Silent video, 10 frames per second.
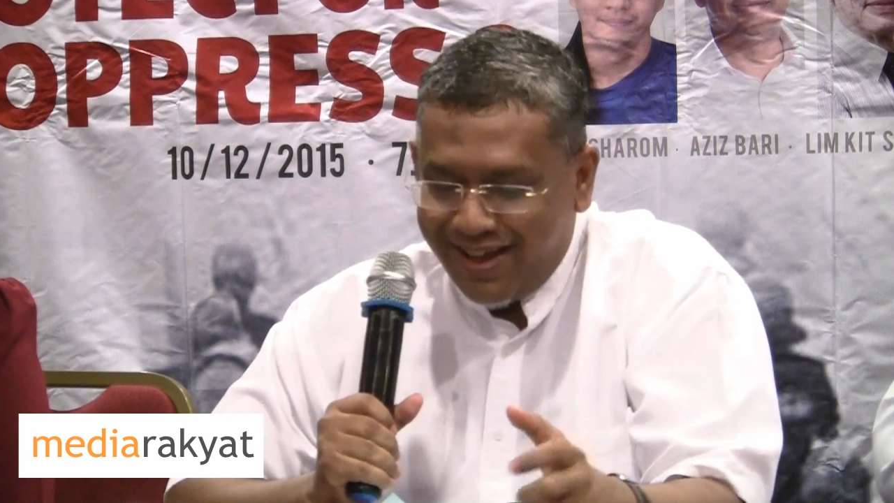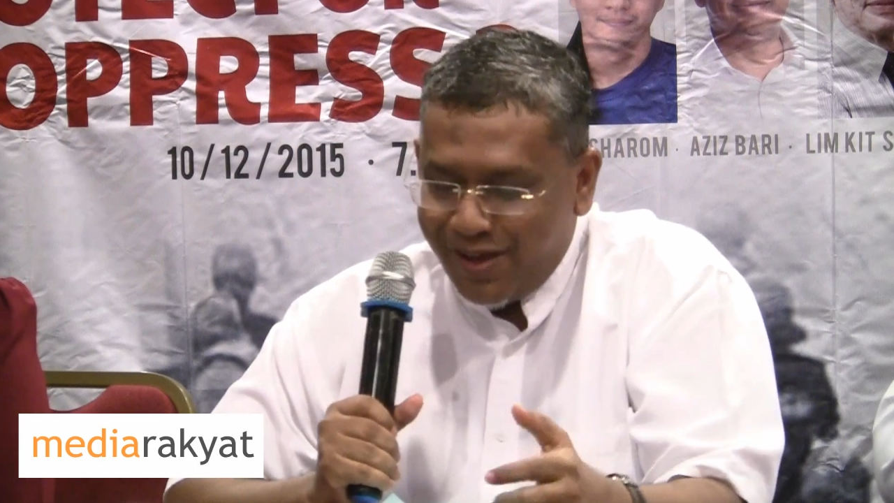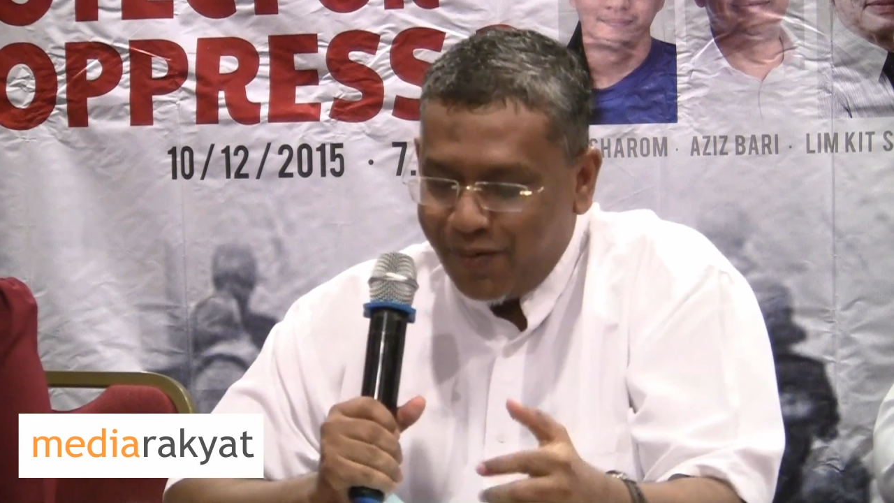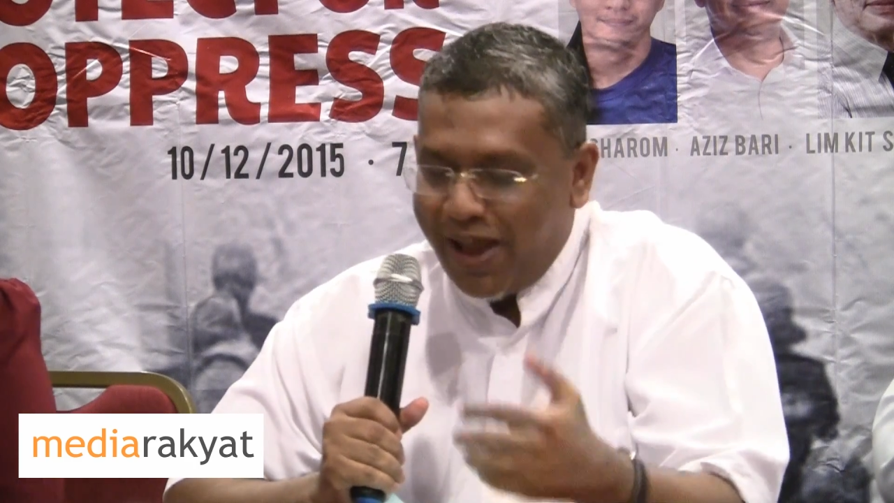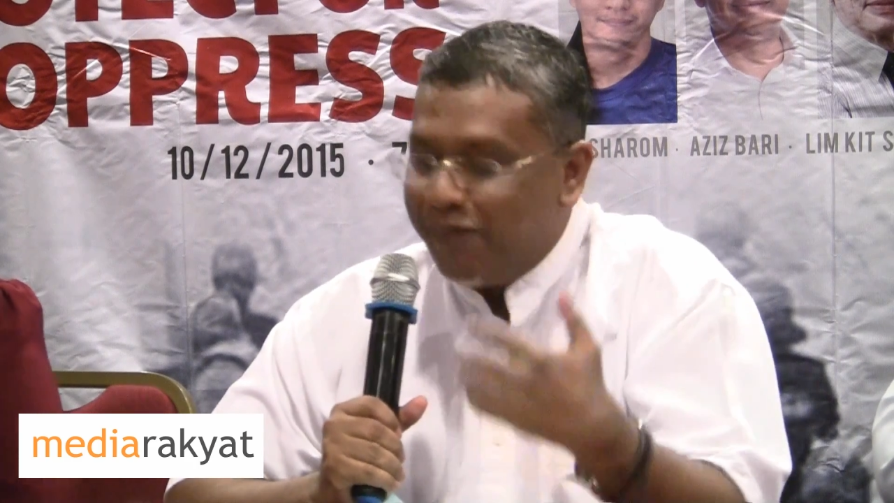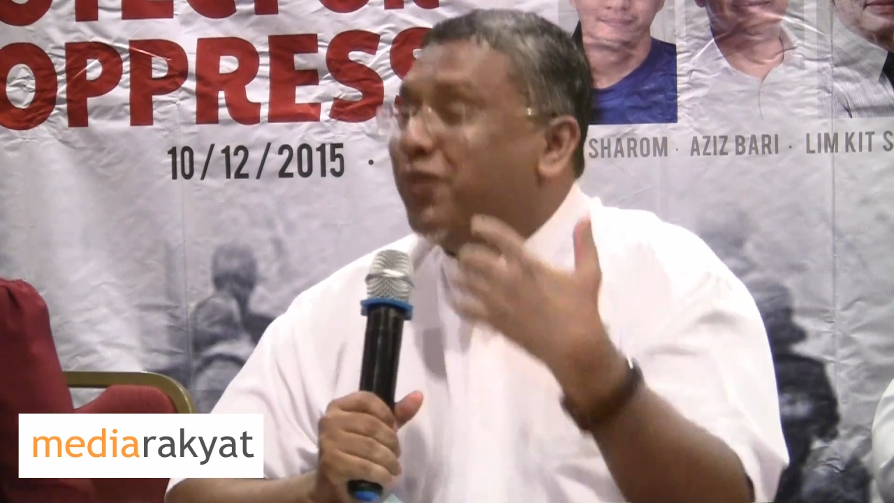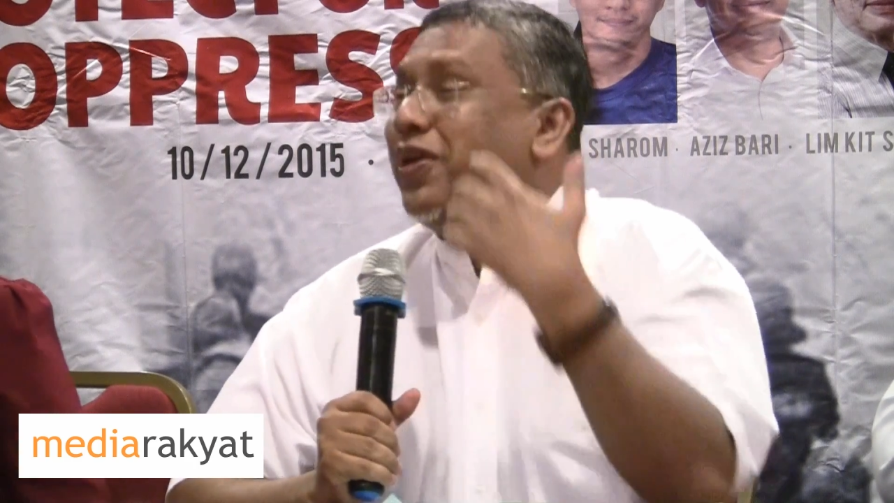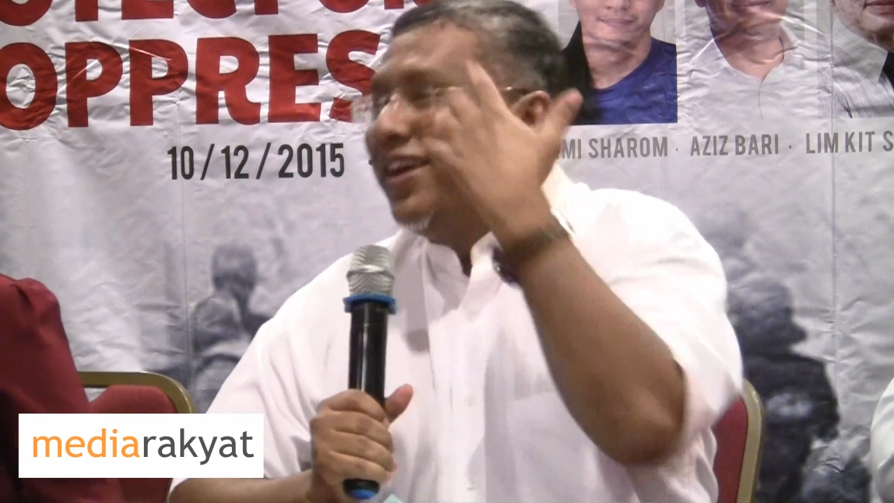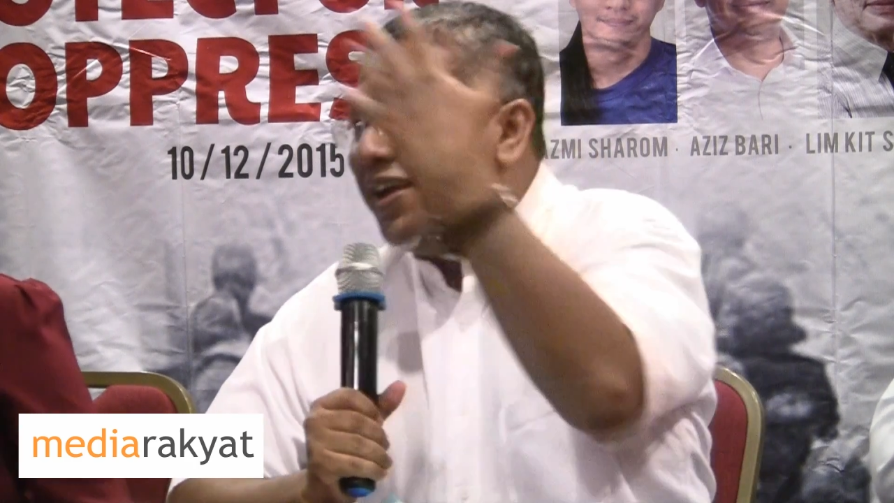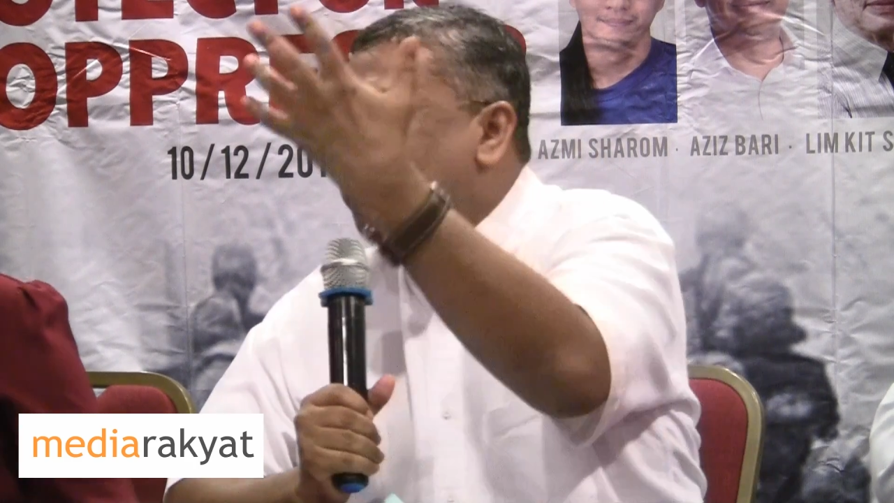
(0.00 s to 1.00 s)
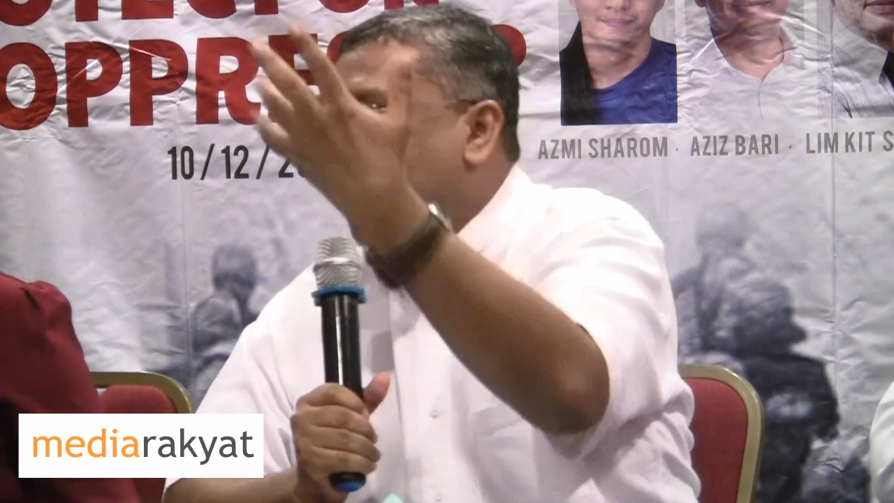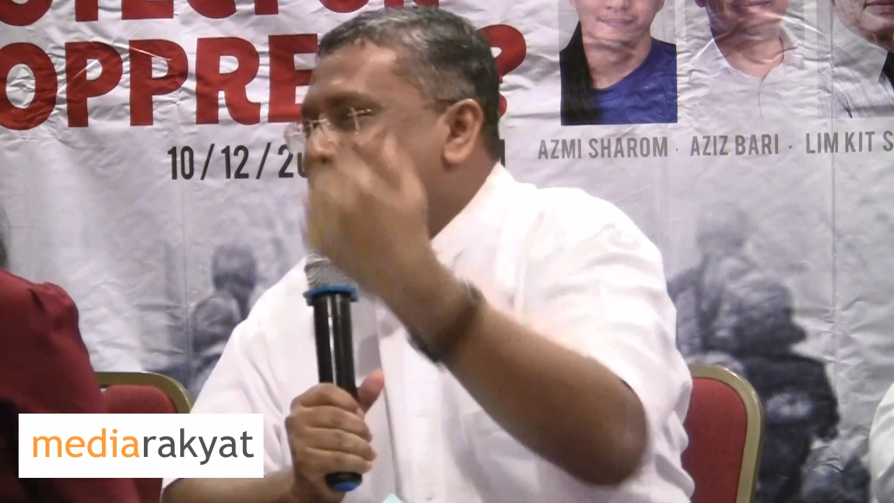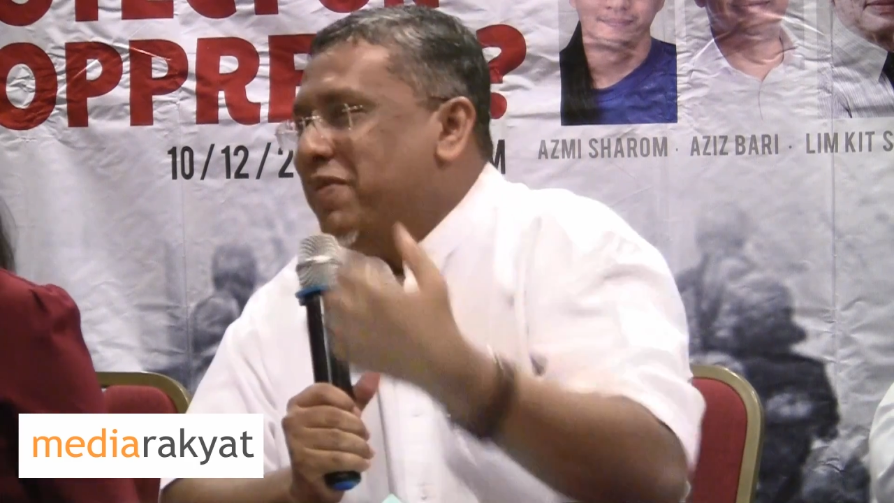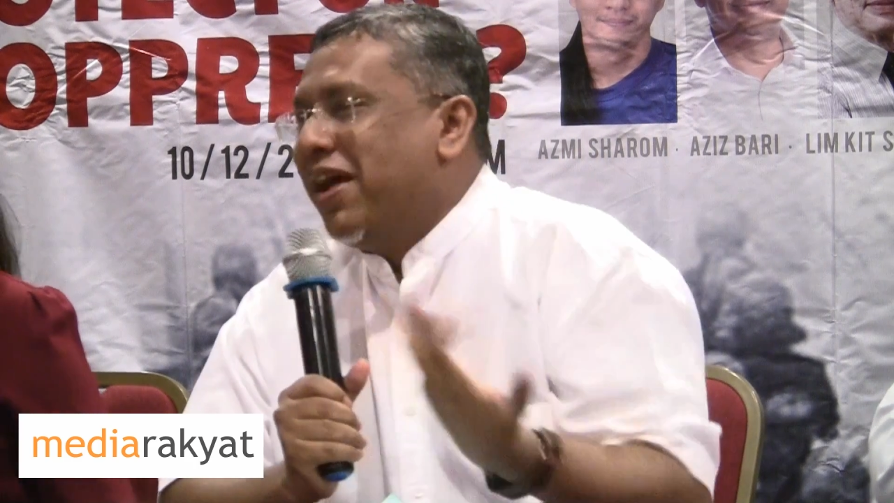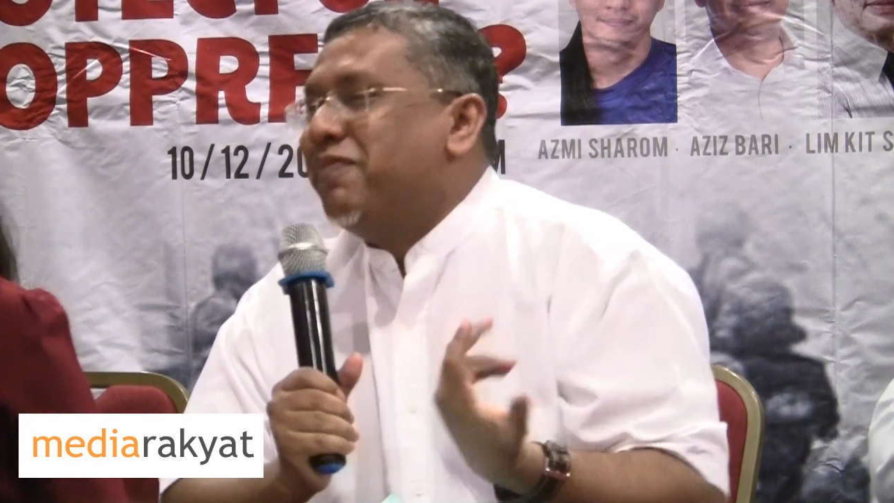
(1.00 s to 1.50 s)
We have to hear in
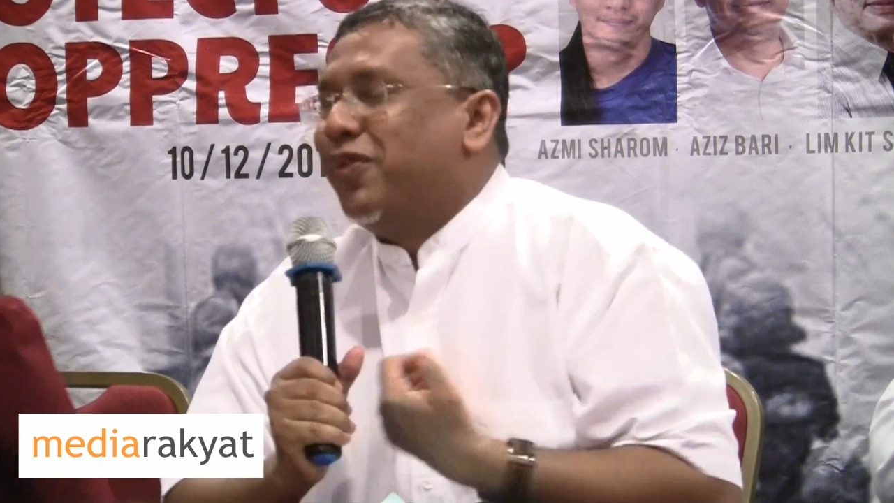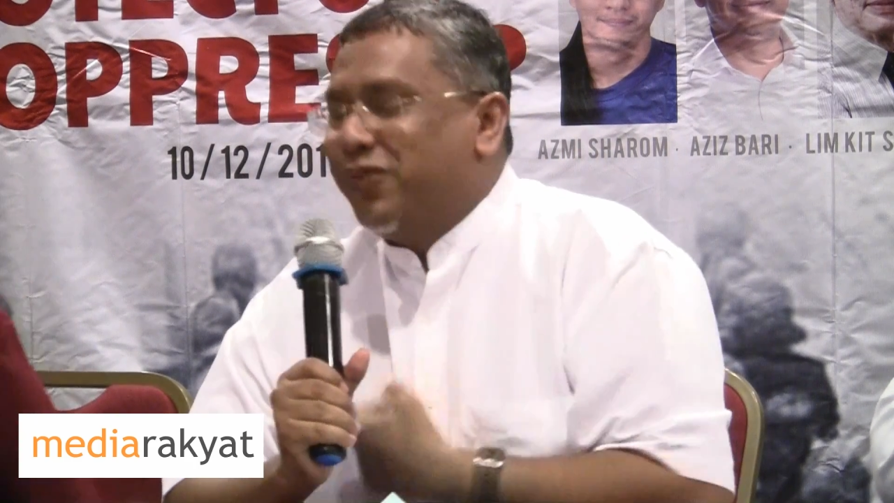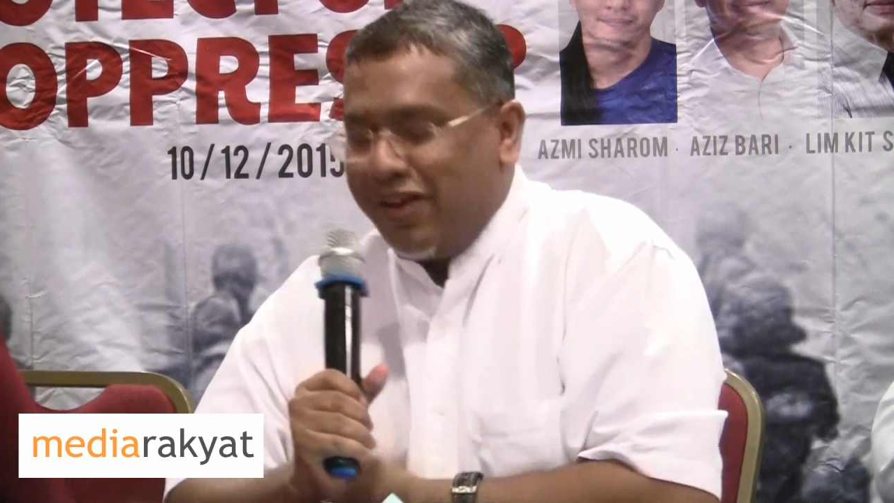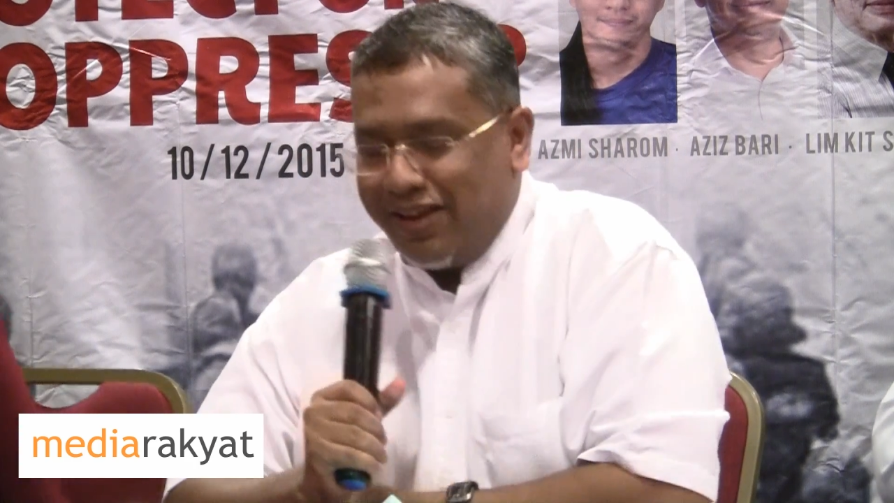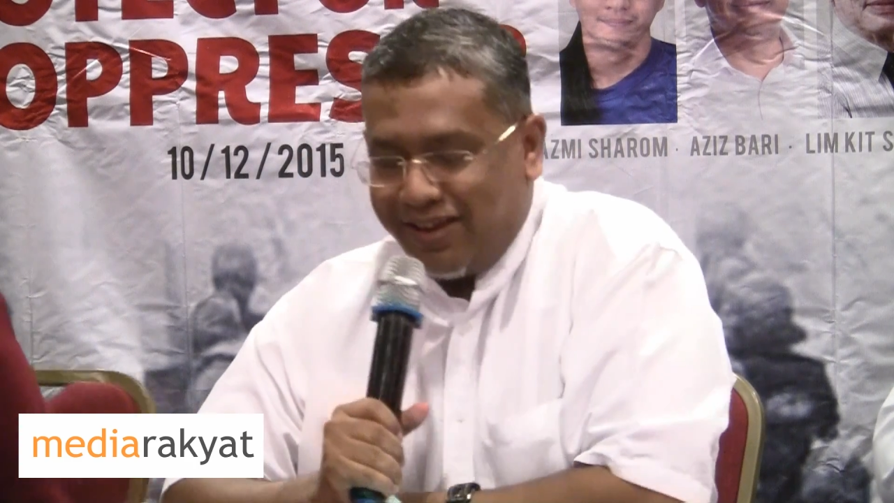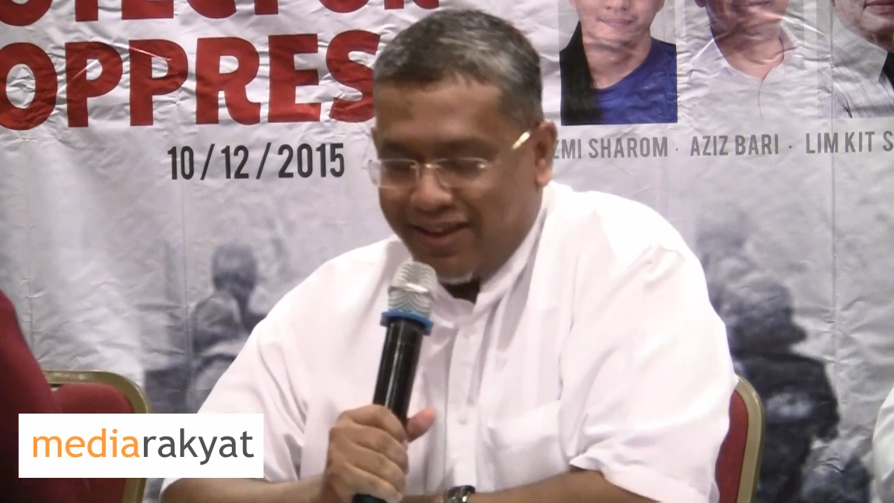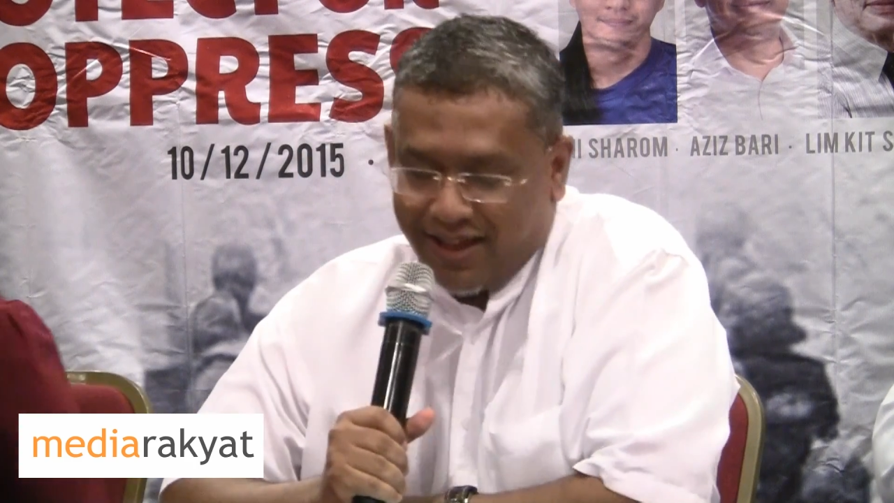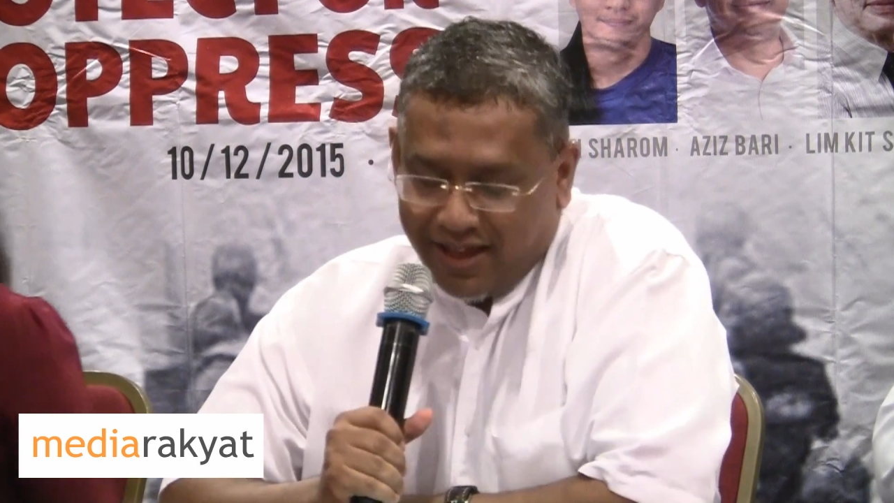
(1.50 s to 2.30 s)
Parliament, unfortunately.